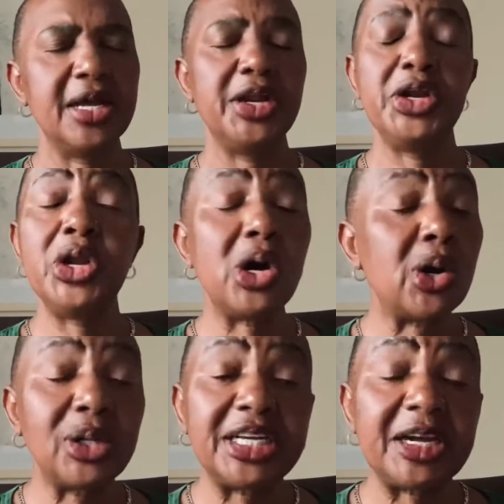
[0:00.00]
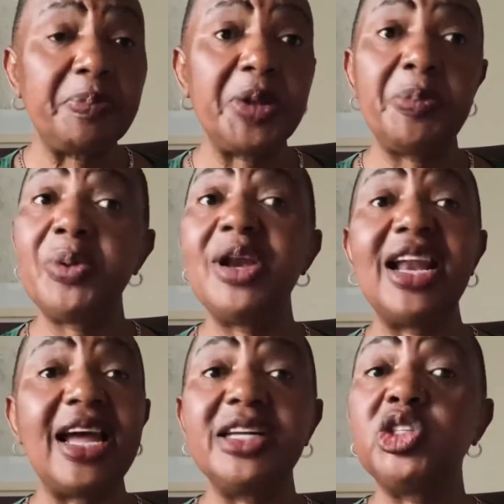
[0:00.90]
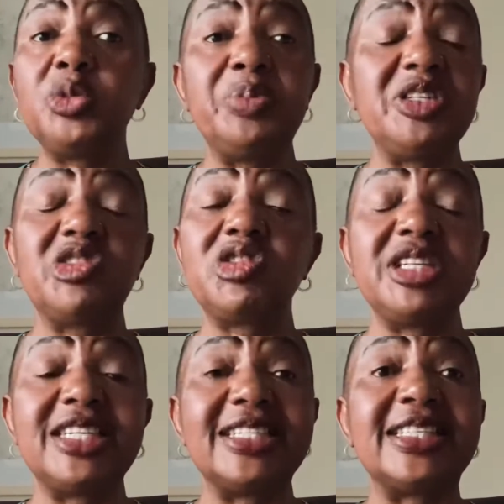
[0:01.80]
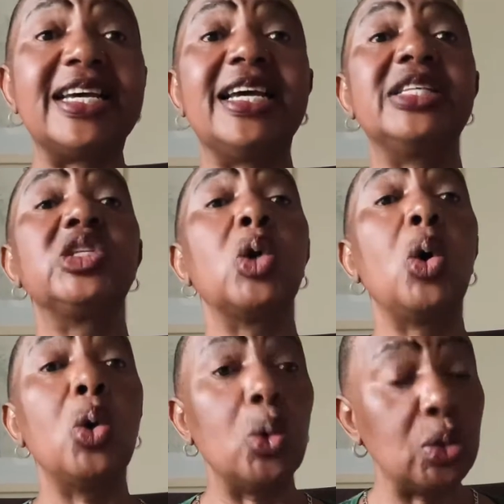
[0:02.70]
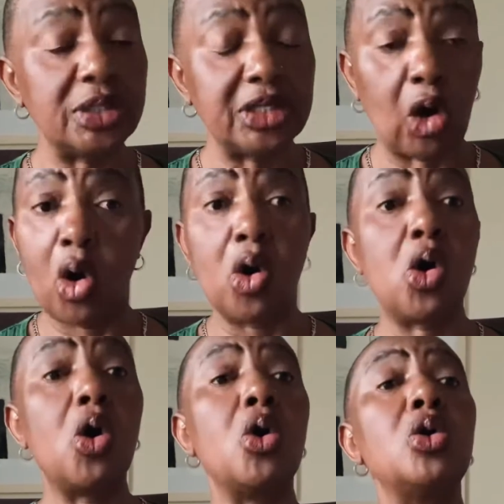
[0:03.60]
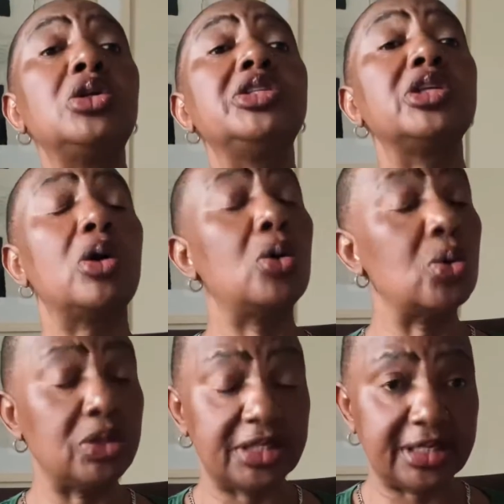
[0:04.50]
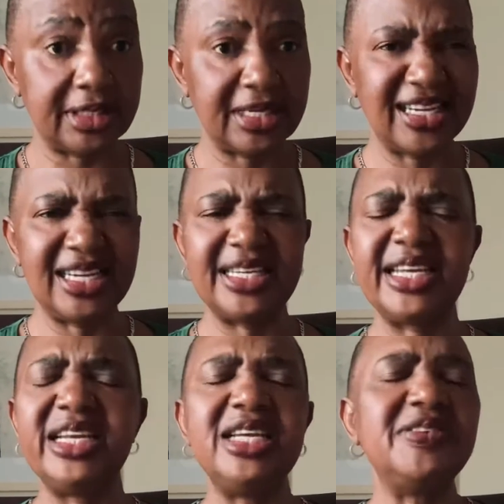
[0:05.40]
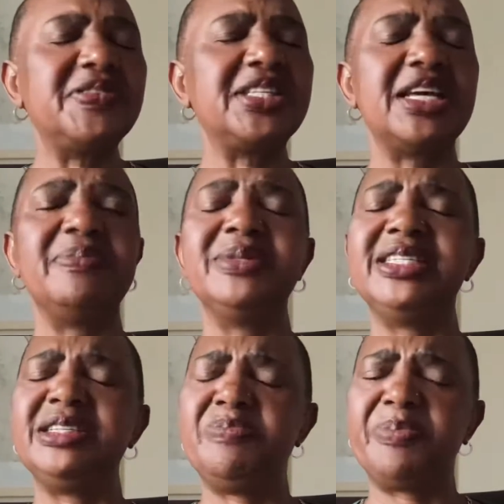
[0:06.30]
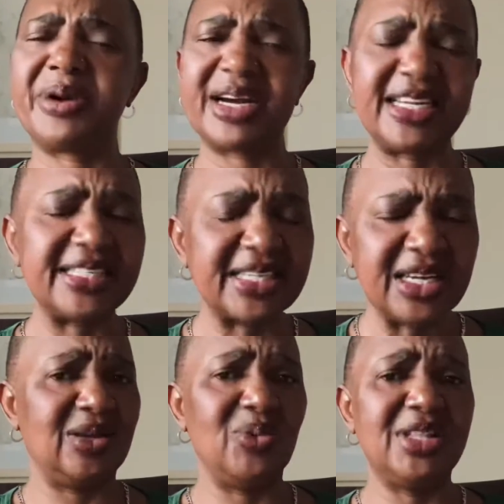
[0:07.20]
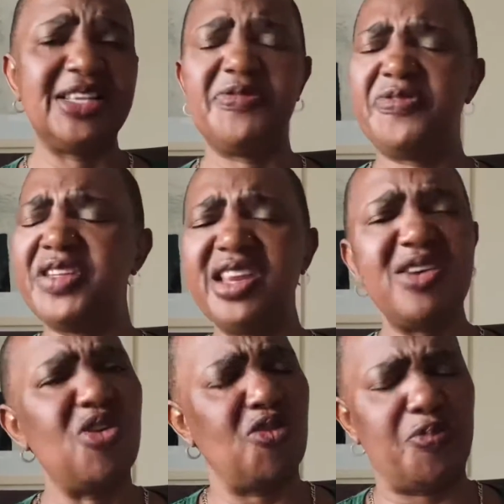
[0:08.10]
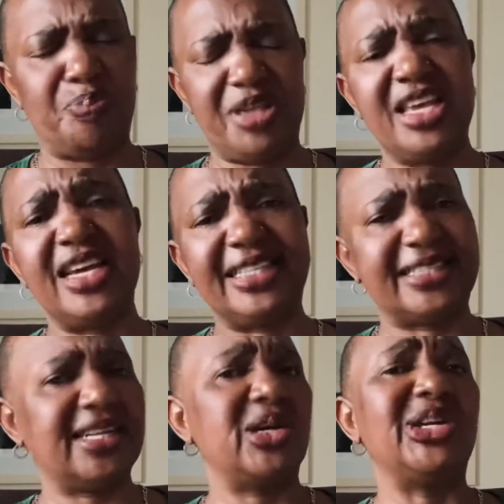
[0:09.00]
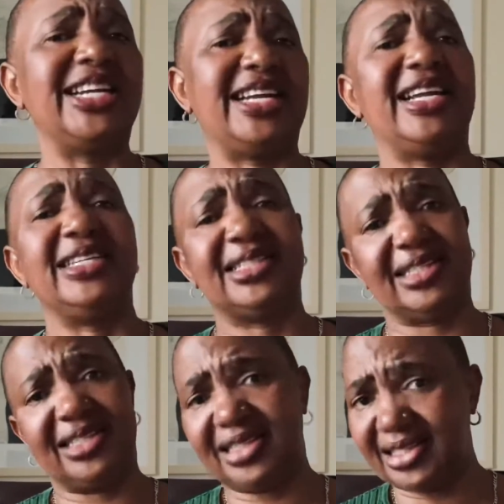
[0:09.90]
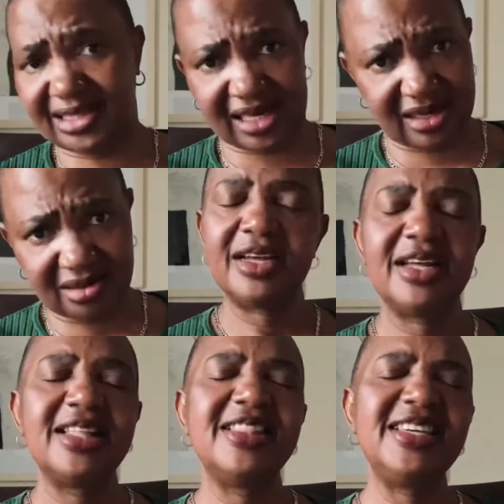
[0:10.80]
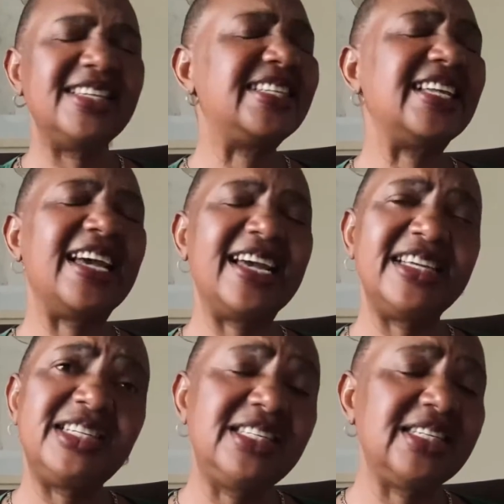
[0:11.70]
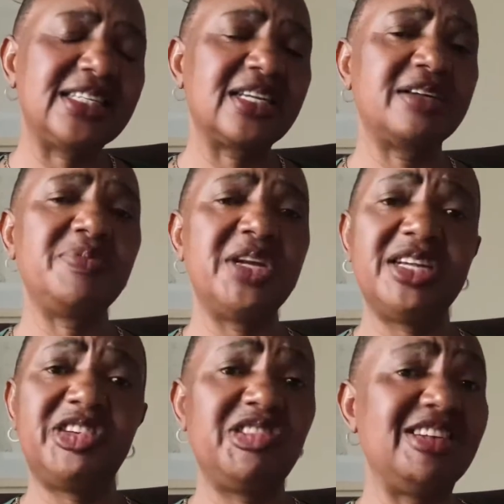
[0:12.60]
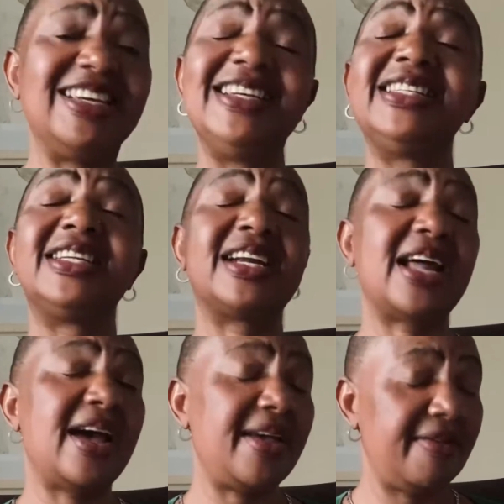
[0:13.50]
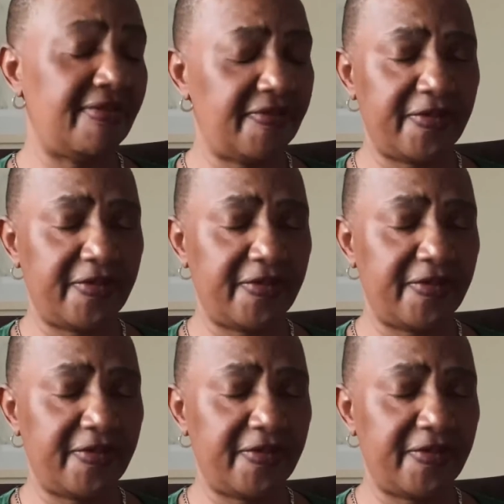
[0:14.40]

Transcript: No older people like to be treated as old or called old. It leaves them depressed with the feeling of being a second-class citizen. This age discrimination is rife.